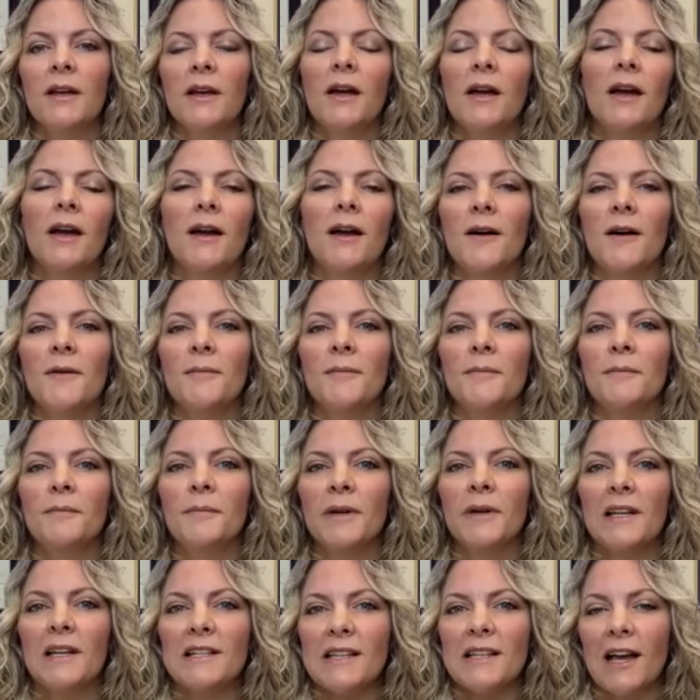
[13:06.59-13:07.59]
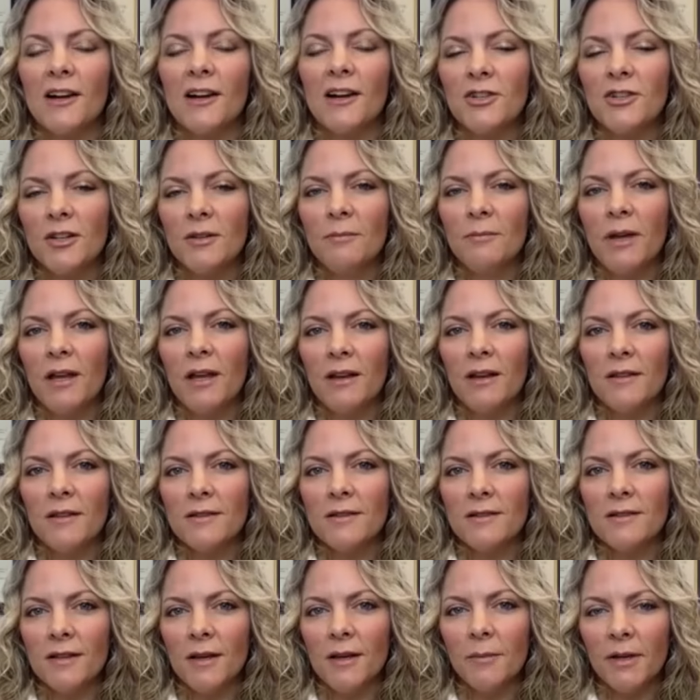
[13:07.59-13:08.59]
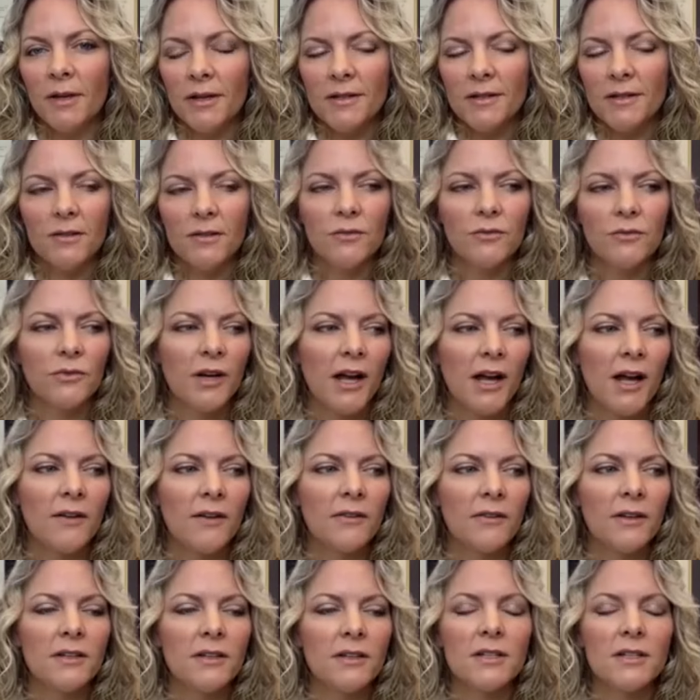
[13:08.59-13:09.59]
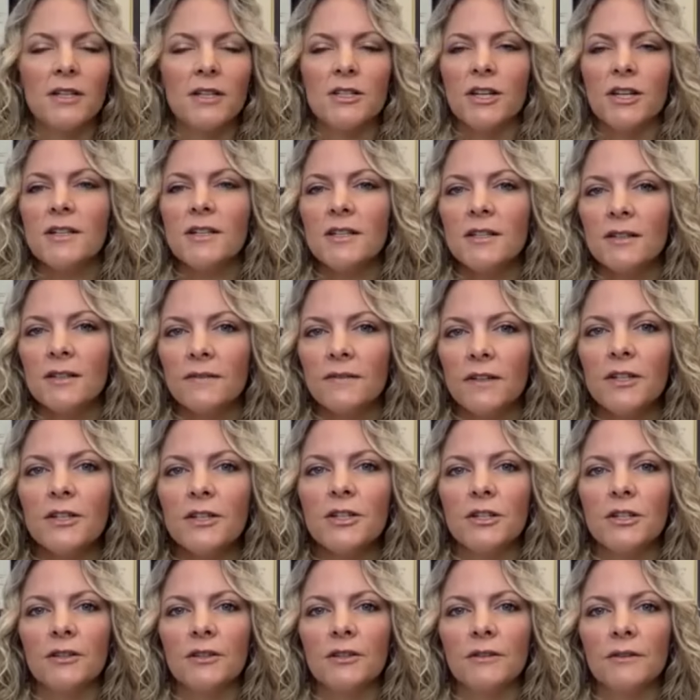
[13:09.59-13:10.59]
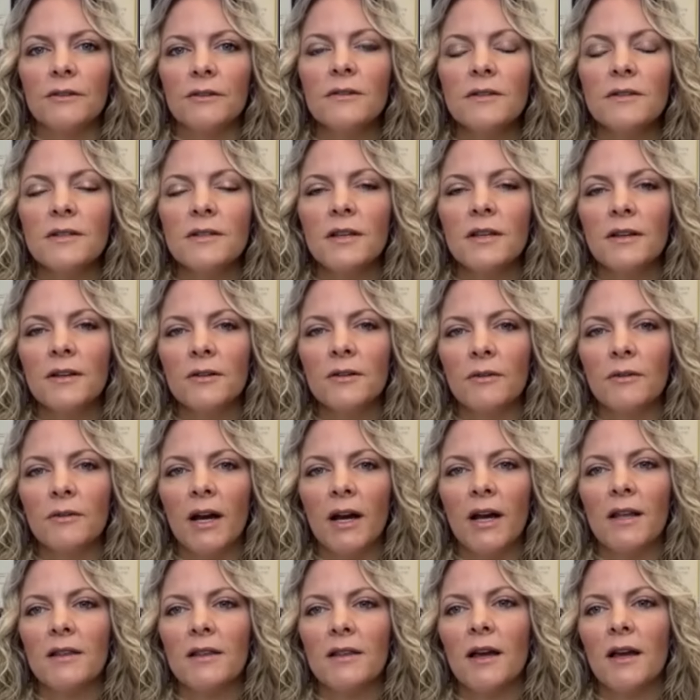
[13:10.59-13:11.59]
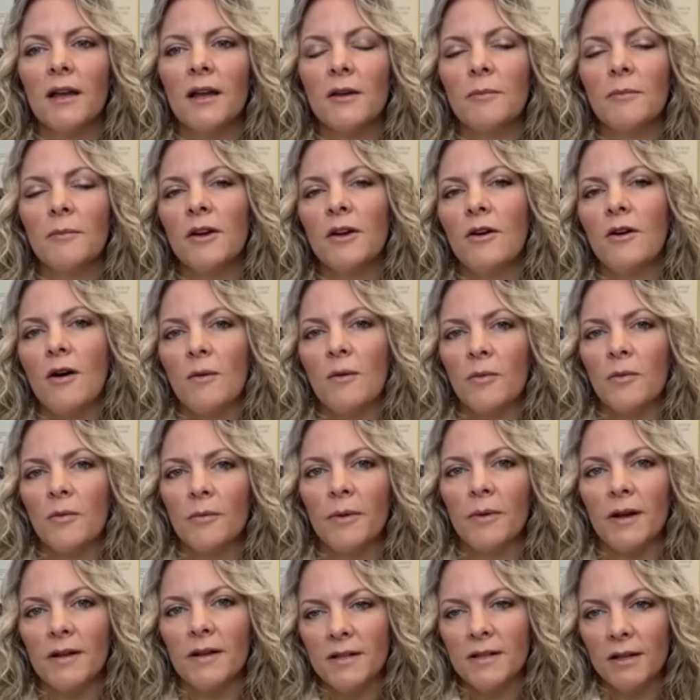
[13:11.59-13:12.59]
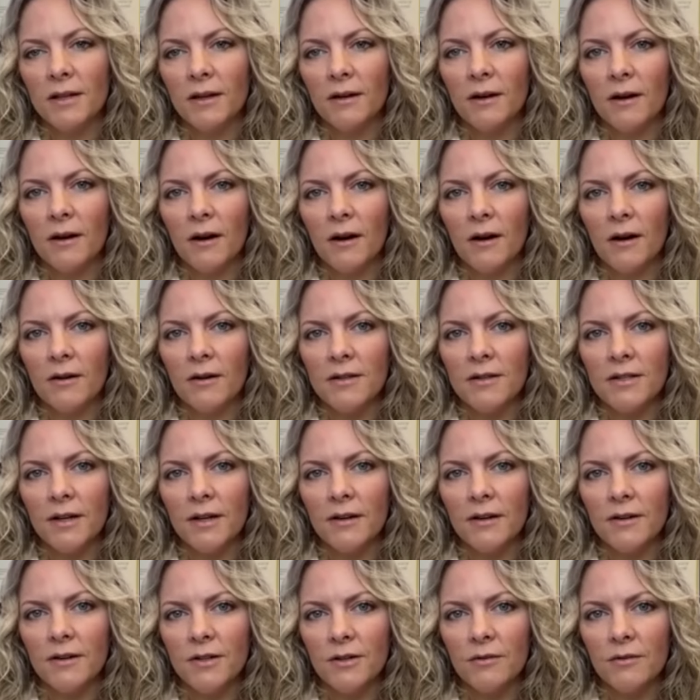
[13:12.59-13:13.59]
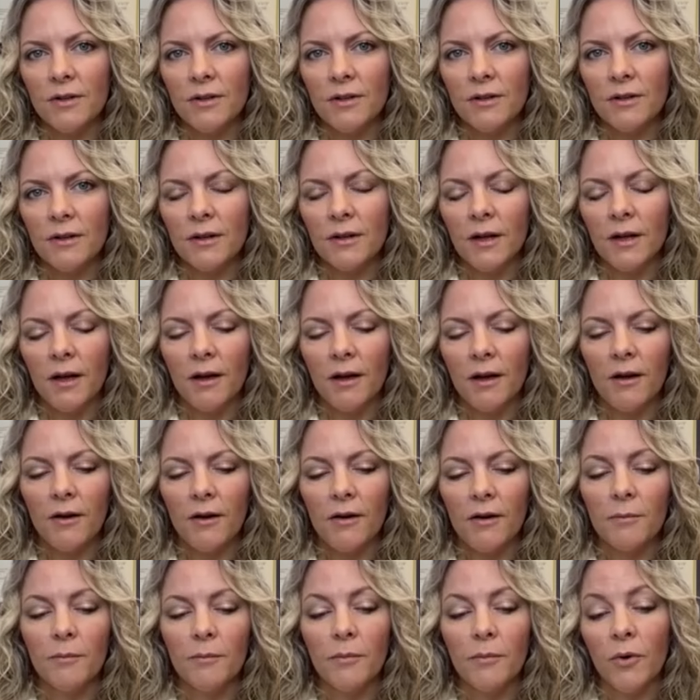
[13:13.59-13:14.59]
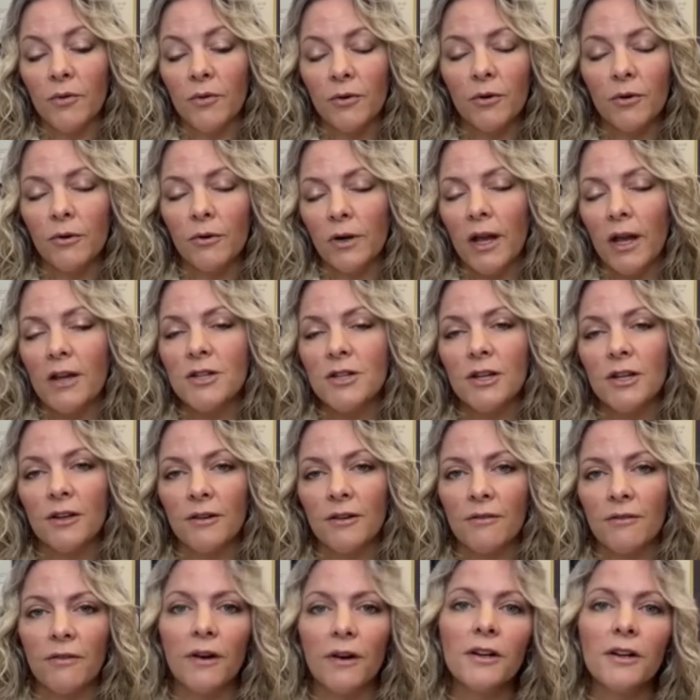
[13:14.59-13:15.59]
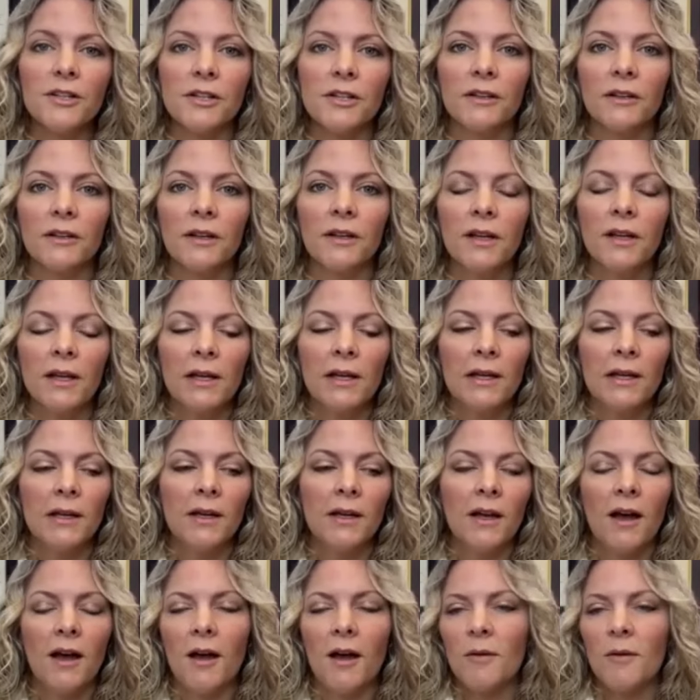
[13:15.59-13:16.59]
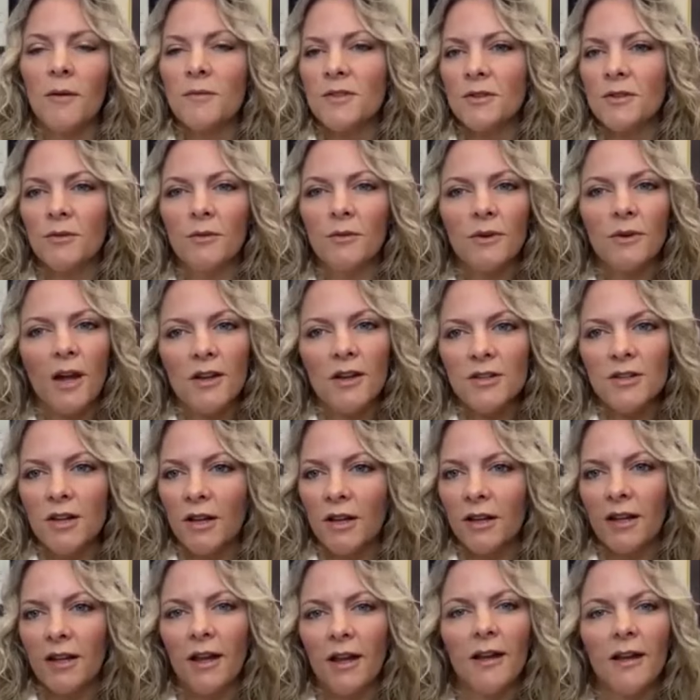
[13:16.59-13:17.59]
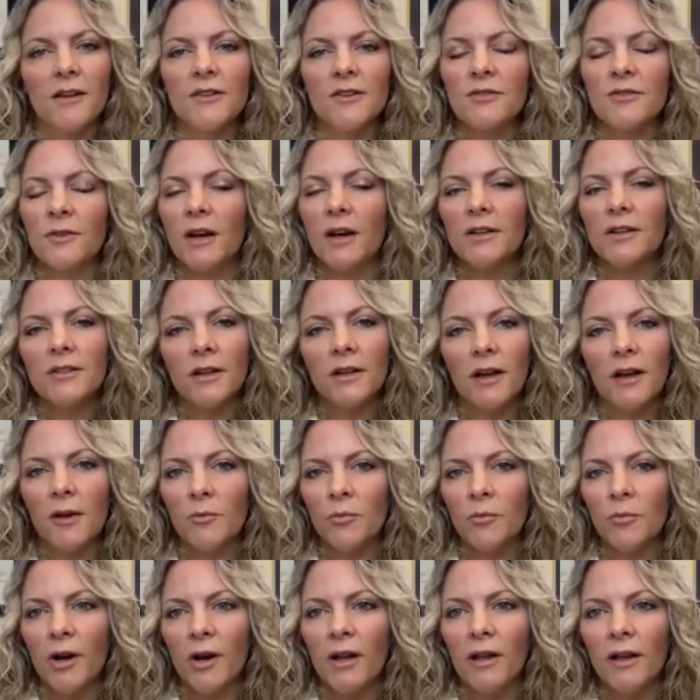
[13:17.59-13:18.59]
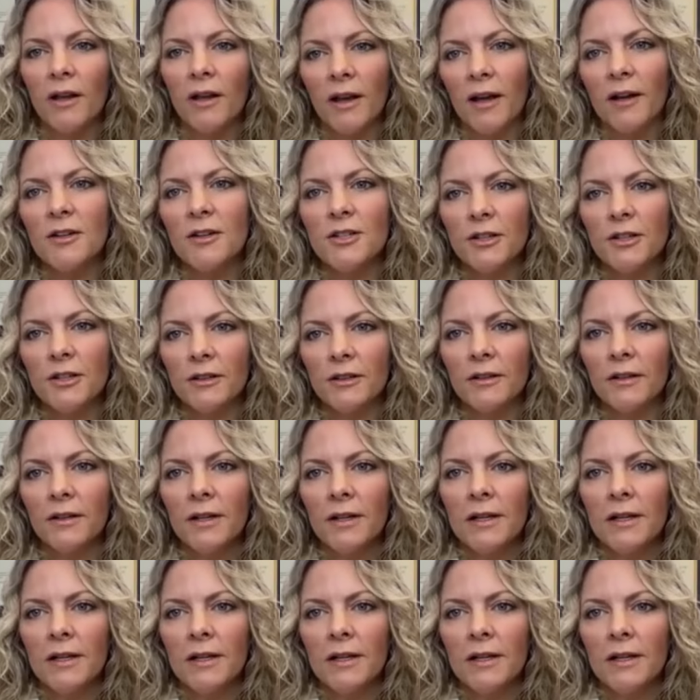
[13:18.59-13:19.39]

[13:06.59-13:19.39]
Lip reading: But it's actually made in the stomach. So if we're having digestive issues, right, that can be compromising our serotonin, both creation and function. So again, direct gut-brain connection.